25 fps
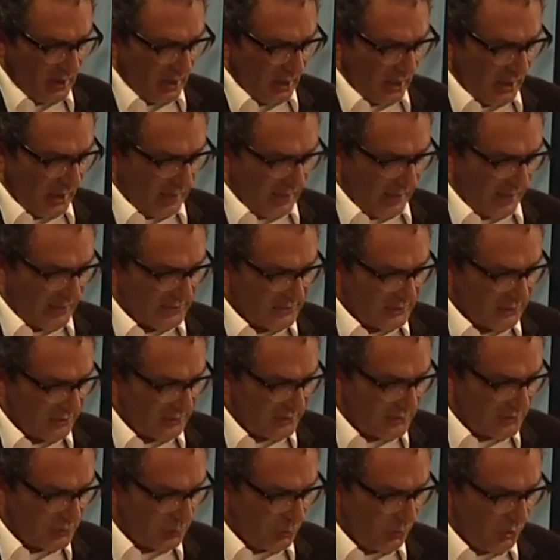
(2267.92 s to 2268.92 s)
and so
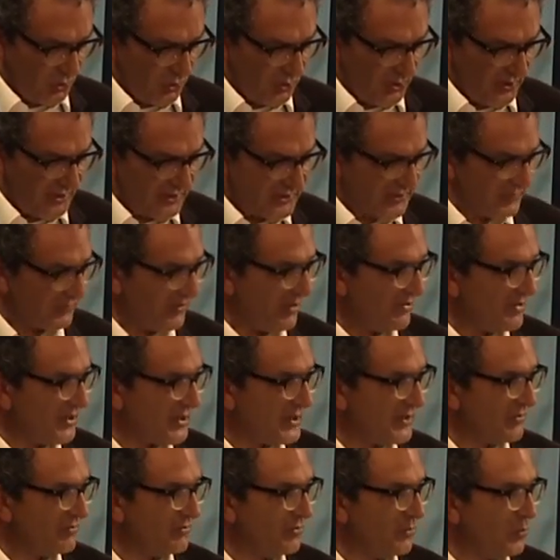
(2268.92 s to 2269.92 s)
this war is a very
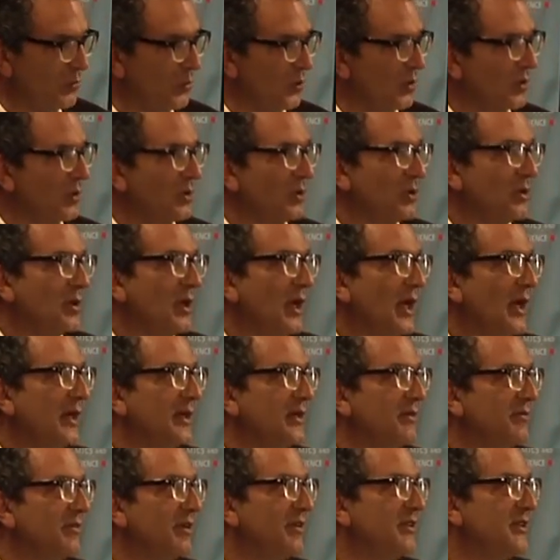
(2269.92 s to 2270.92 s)
different war and
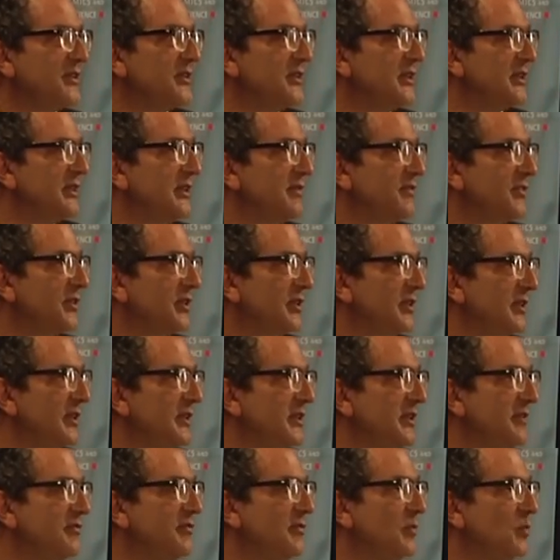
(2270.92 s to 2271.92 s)
a very significantly
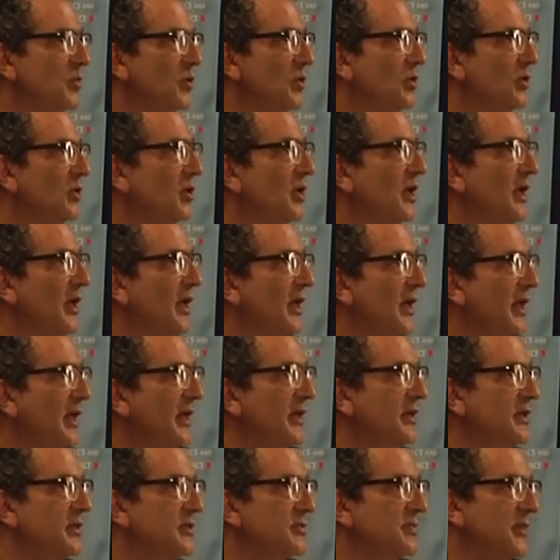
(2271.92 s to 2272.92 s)
different war,
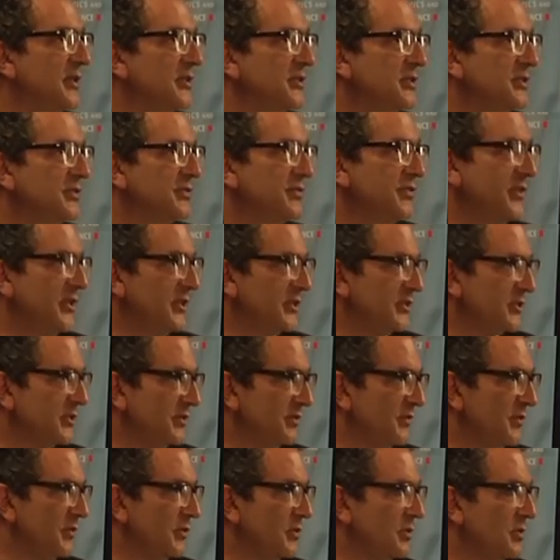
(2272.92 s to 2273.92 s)
in as much as, first
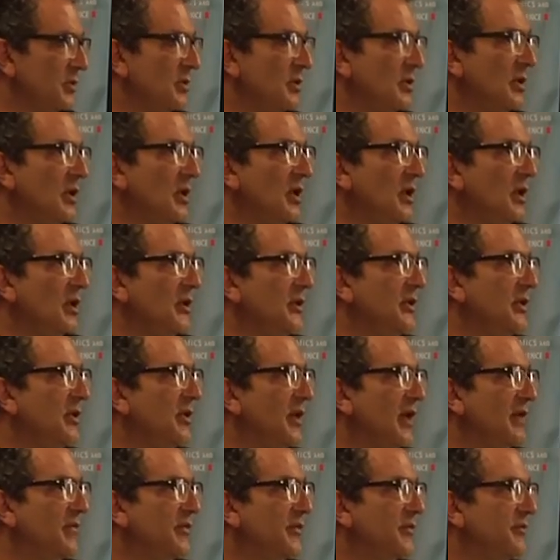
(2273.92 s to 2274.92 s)
of all, you
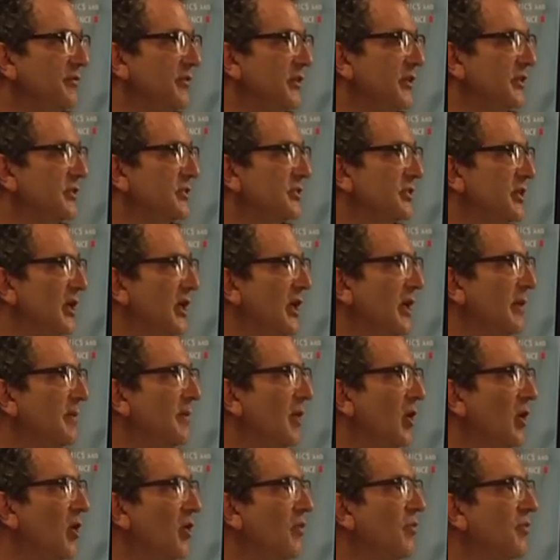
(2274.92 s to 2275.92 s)
have the first time
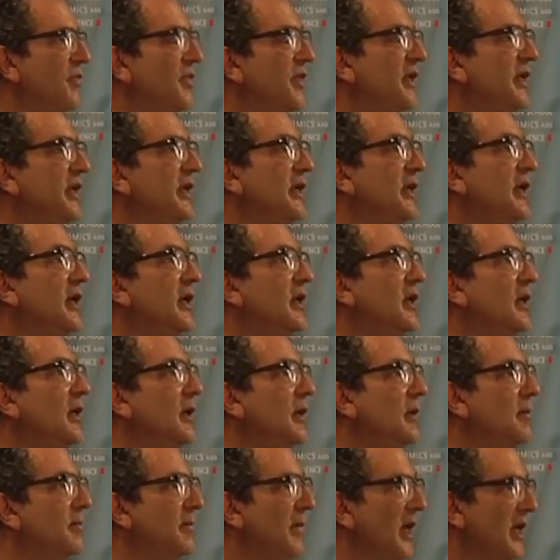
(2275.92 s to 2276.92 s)
of the
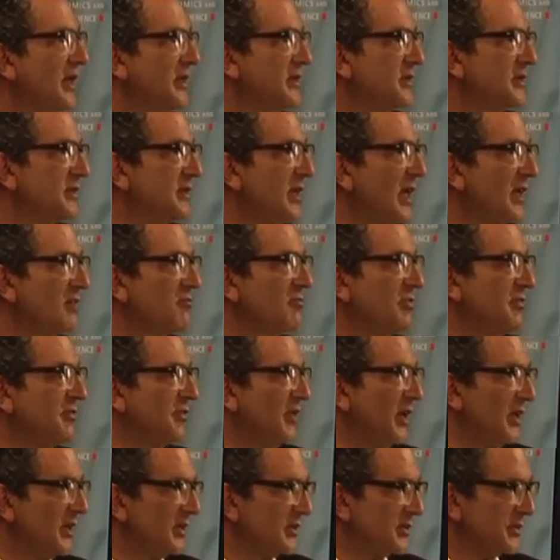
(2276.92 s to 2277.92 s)
mass
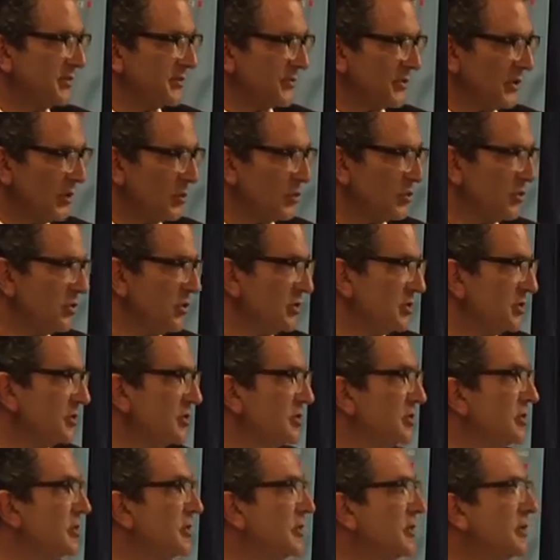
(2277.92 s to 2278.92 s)
sacrifice of
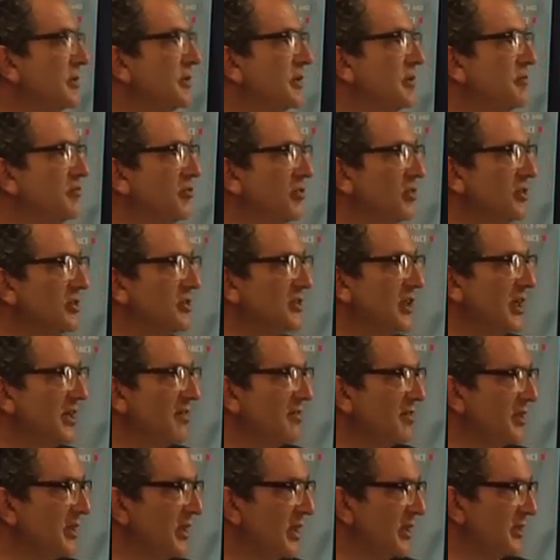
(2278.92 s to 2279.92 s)
soldiers, the
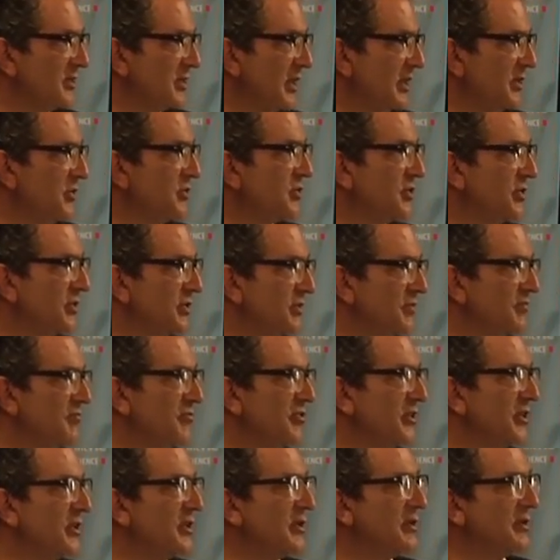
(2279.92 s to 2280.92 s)
proletarianization of
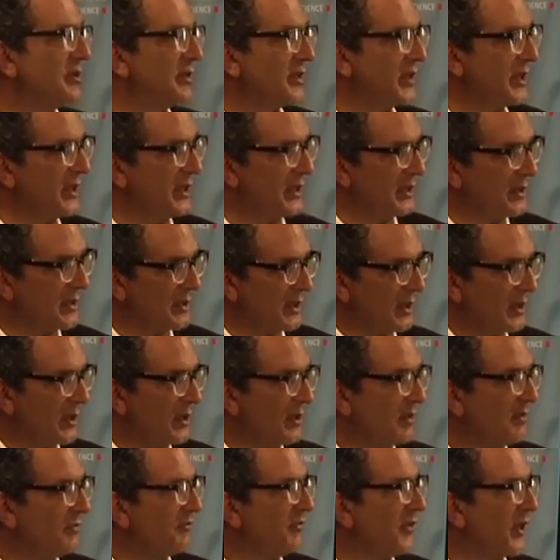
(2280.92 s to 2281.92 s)
Britain, the
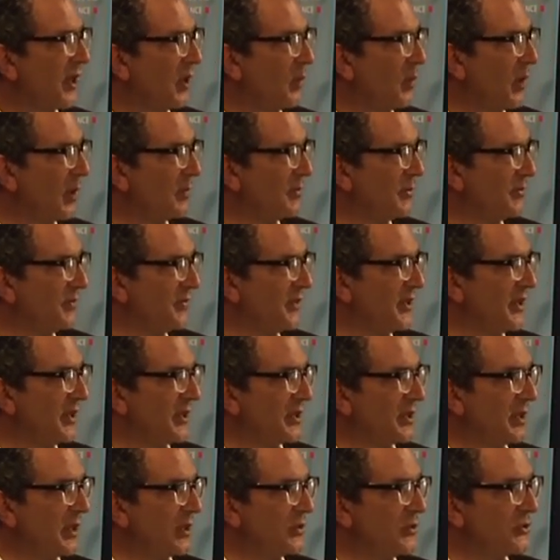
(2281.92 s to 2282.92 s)
follow-up of the
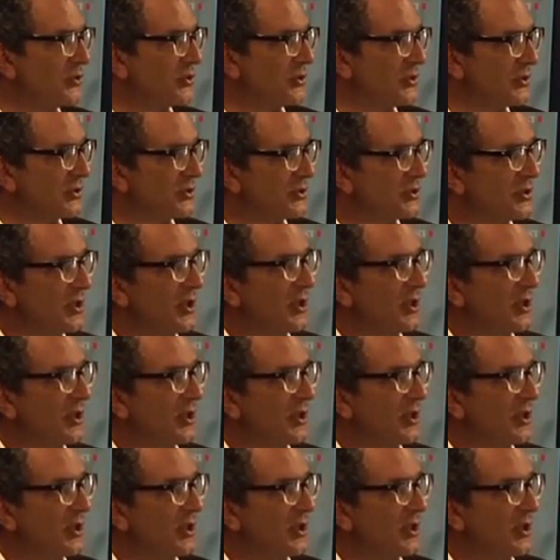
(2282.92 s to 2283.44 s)
enclosures